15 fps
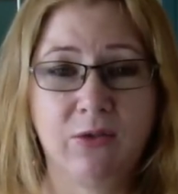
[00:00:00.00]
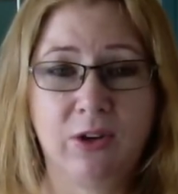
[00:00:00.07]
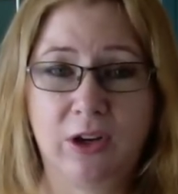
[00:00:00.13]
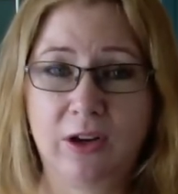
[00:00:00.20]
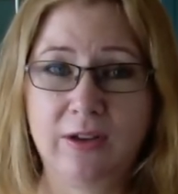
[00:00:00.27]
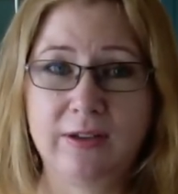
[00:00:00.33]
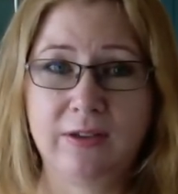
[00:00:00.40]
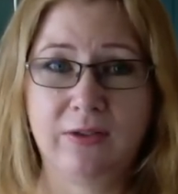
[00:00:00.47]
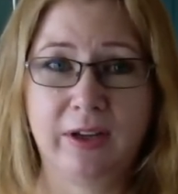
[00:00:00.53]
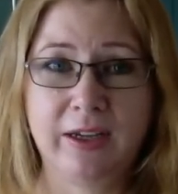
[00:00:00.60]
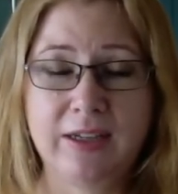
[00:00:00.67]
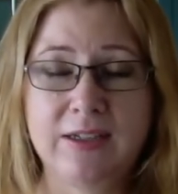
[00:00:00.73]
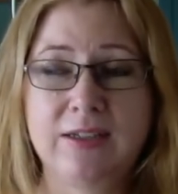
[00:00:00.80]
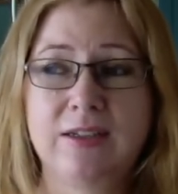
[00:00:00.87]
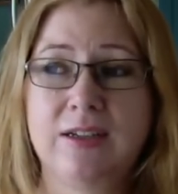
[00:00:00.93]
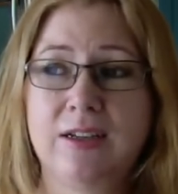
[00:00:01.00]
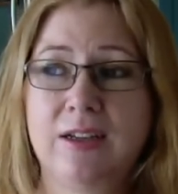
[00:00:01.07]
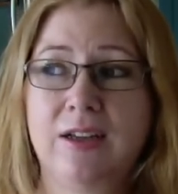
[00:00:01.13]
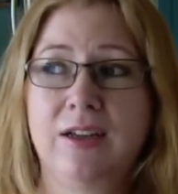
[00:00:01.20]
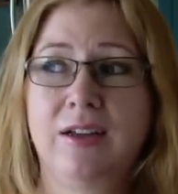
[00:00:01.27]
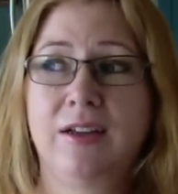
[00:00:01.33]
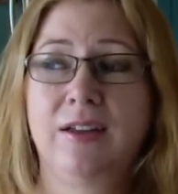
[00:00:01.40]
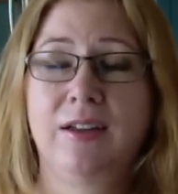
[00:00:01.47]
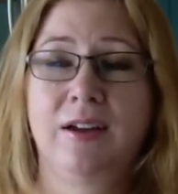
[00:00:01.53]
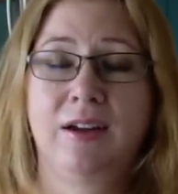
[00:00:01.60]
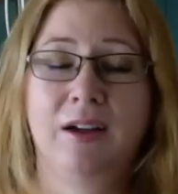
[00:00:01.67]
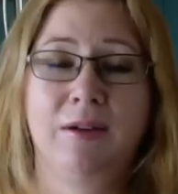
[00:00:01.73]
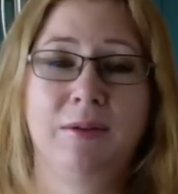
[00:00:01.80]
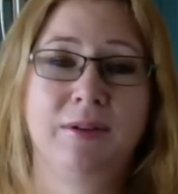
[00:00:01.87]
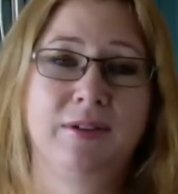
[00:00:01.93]
videos of late.
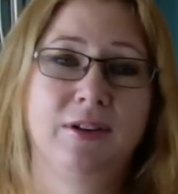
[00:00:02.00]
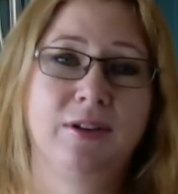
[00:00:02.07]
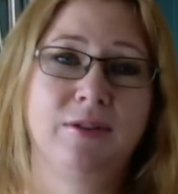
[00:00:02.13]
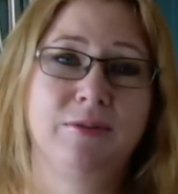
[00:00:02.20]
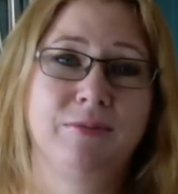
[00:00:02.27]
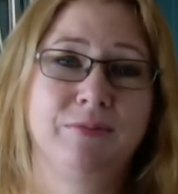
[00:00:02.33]
I said,